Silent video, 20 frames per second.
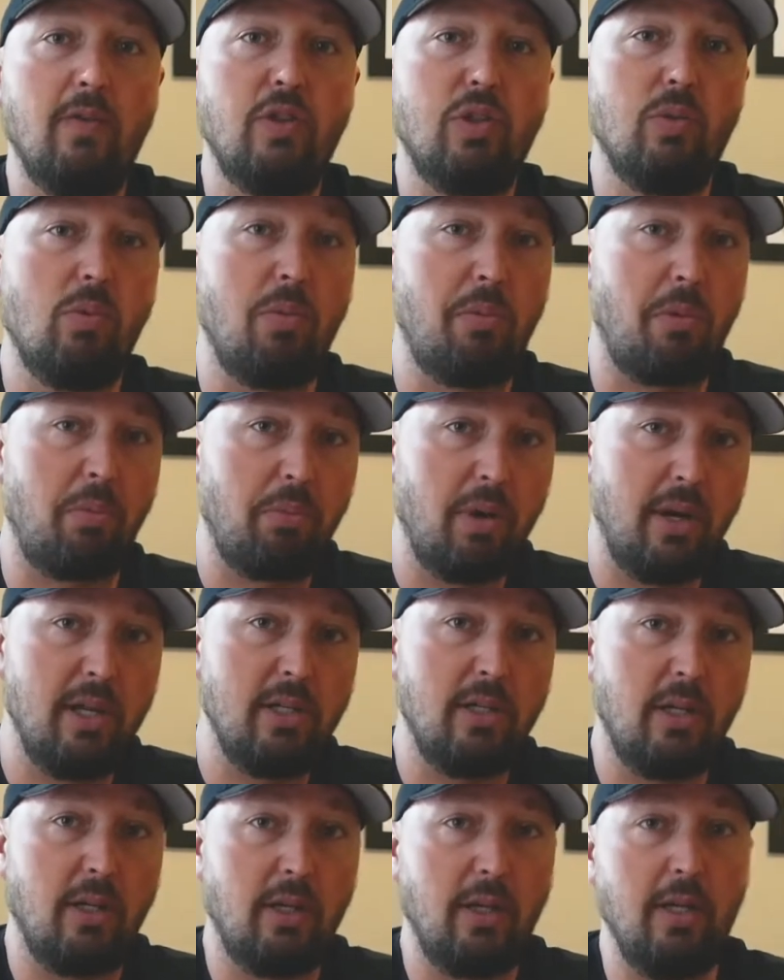So when we're
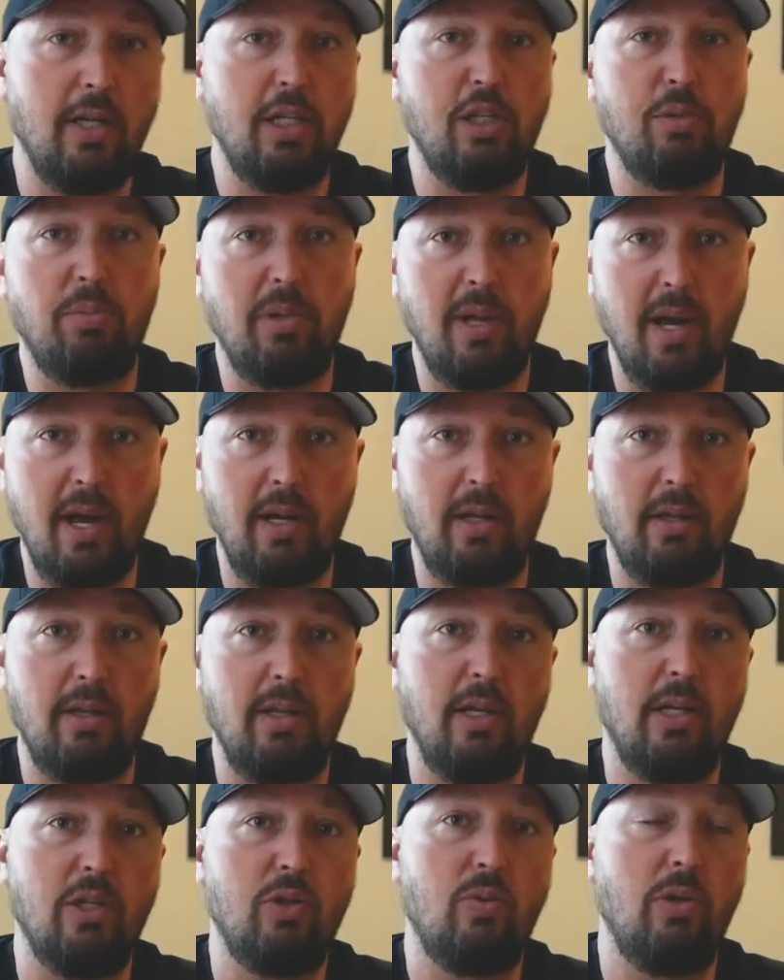pricing things, planning
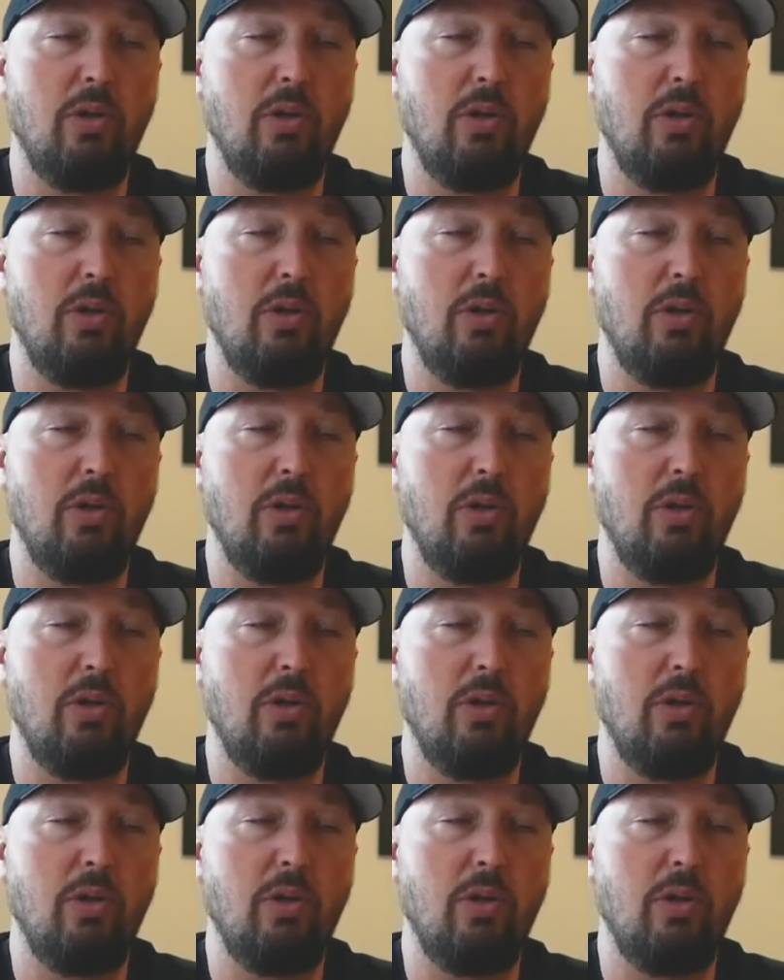things,